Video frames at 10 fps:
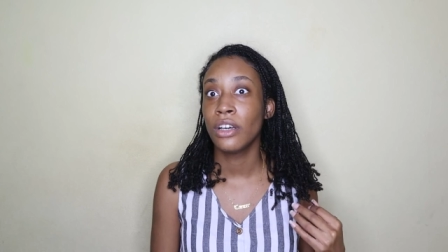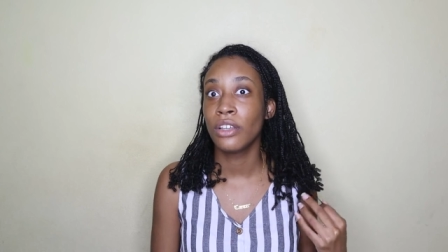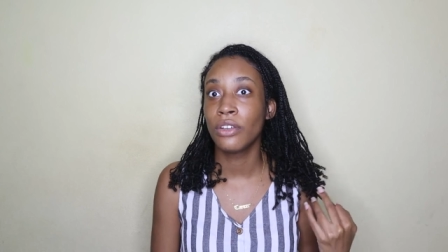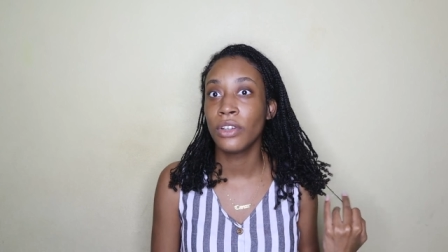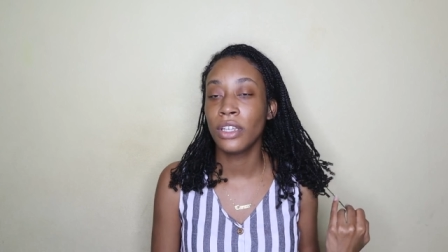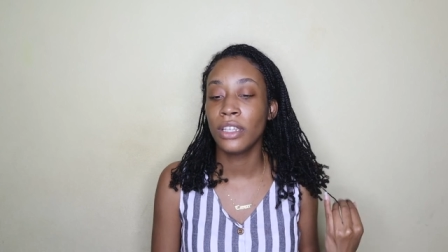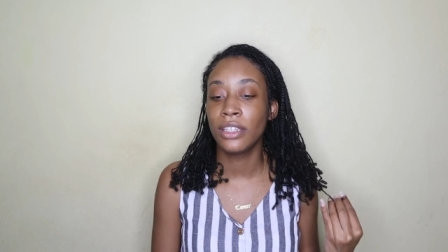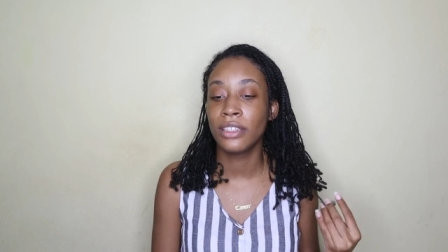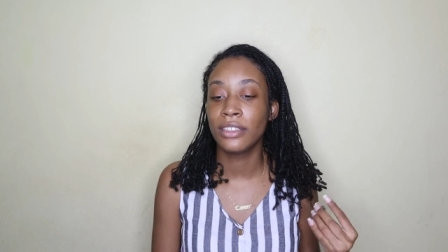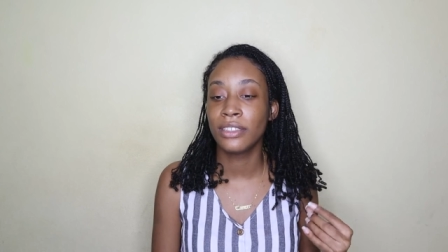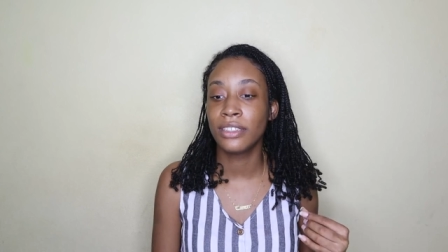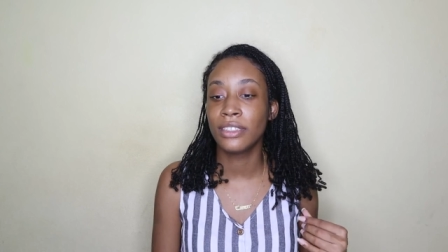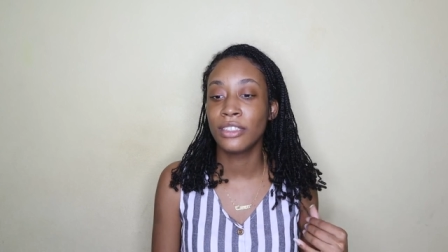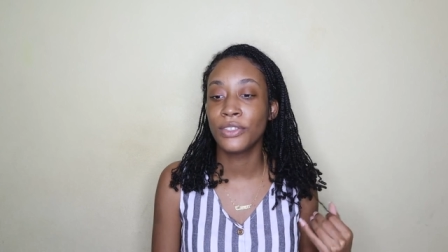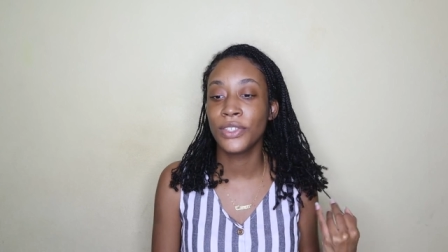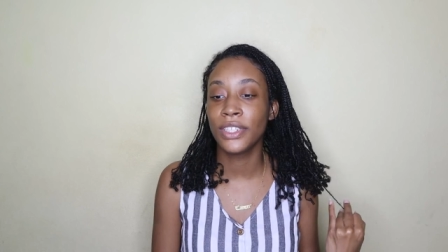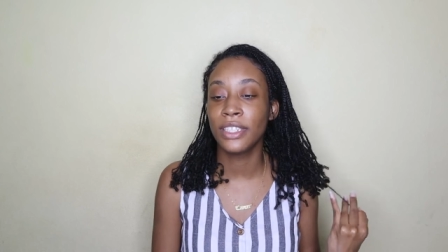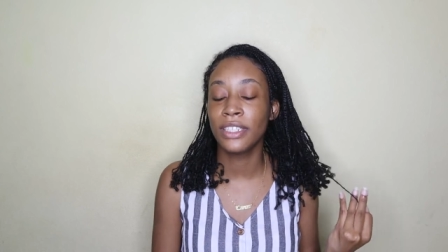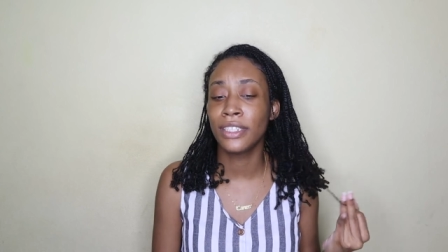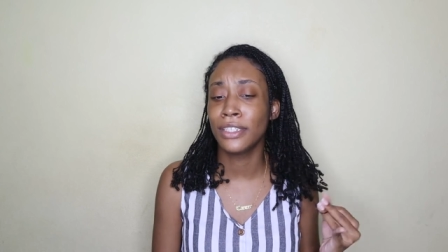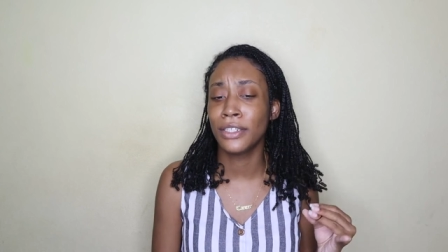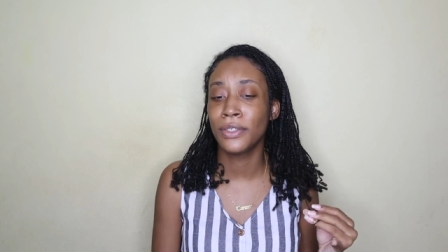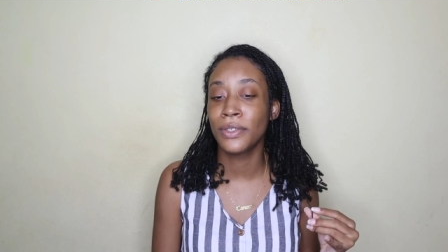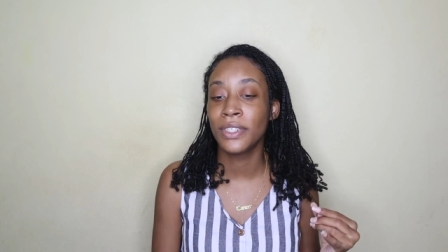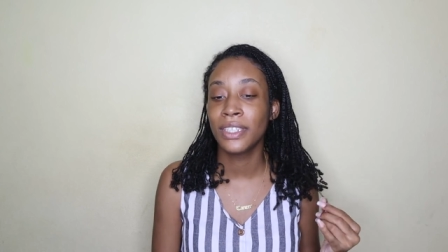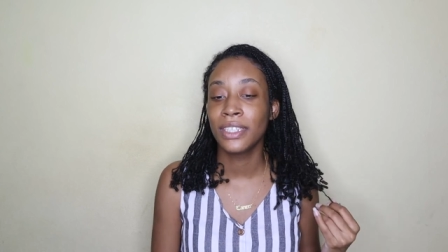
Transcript: agree to disagree, you know,